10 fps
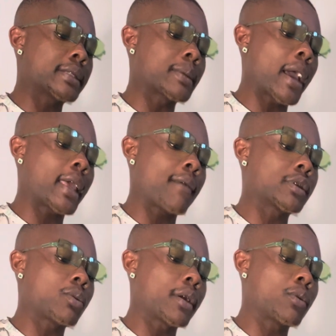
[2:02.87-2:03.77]
Somebody can have a
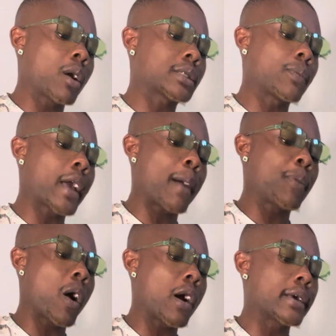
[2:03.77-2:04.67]
12 year old. So we got
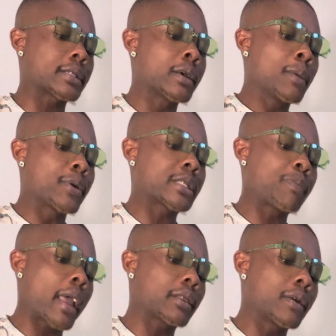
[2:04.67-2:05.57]
pause,
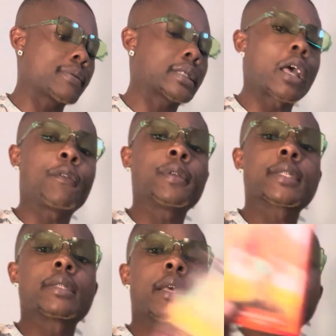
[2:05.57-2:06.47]
perspective,
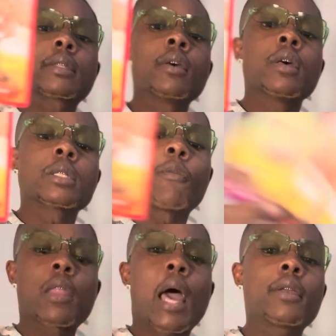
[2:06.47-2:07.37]
selflessness. So for
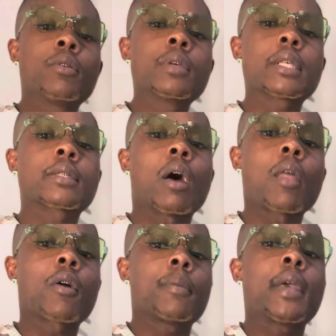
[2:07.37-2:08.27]
a lot of you, this is no
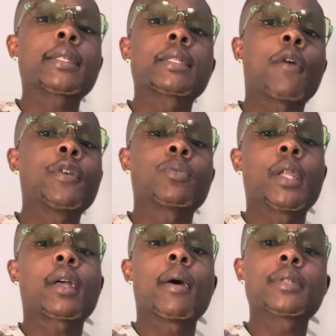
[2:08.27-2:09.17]
longer being selfish when
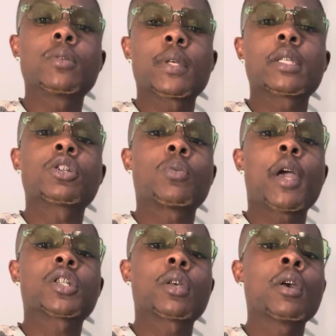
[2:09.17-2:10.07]
it comes to a
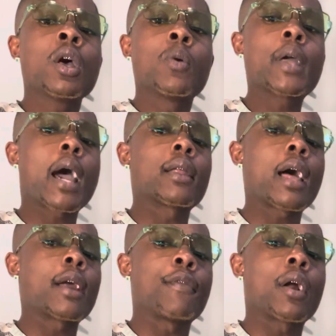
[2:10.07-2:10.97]
situation. We got a
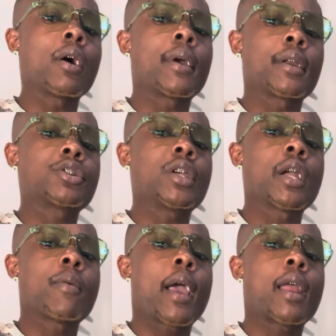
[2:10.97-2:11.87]
lot of Virgo energy here
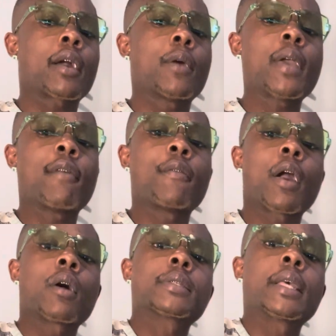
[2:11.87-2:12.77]
right now. Can we have a
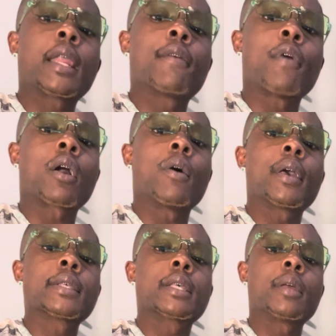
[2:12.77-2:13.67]
Virgo send in? Virgo
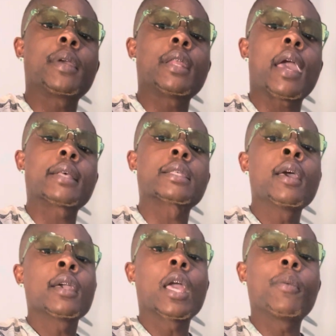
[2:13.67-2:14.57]
is going to be next.
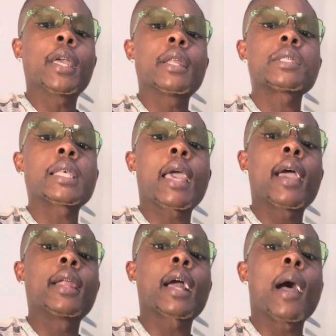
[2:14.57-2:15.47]
Can we get the CA
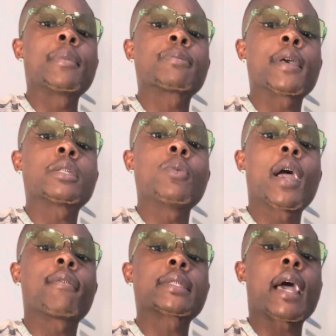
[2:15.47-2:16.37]
in the comments, please?
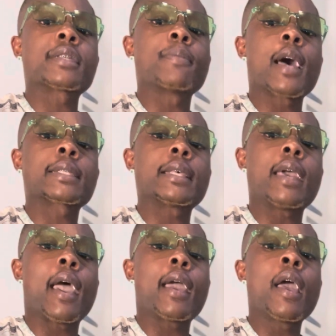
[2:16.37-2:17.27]
Whoever types my
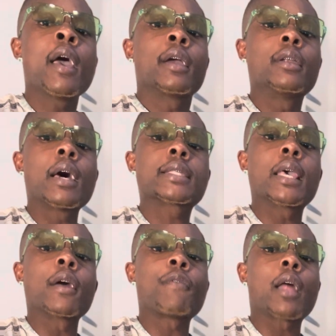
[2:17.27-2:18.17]
CA does
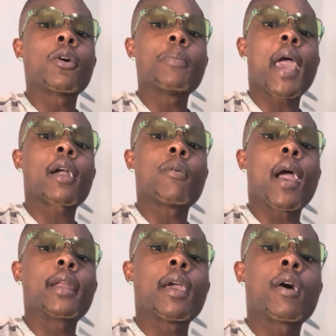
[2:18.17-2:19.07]
get a follow back
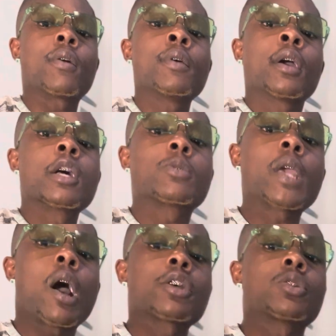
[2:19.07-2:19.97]
right now because we
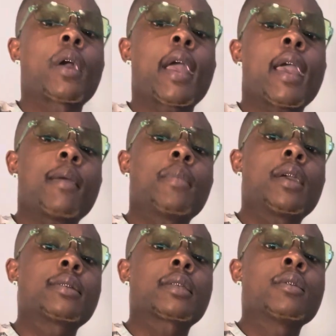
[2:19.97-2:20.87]
are short
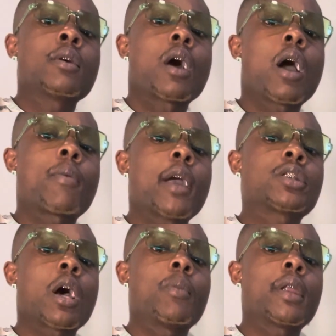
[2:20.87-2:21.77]
admins. All right,
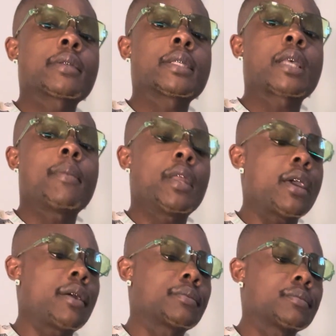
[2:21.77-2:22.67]
y'all. What else is coming
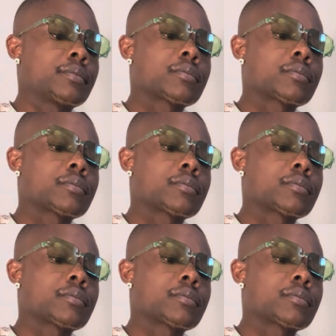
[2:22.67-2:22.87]
in?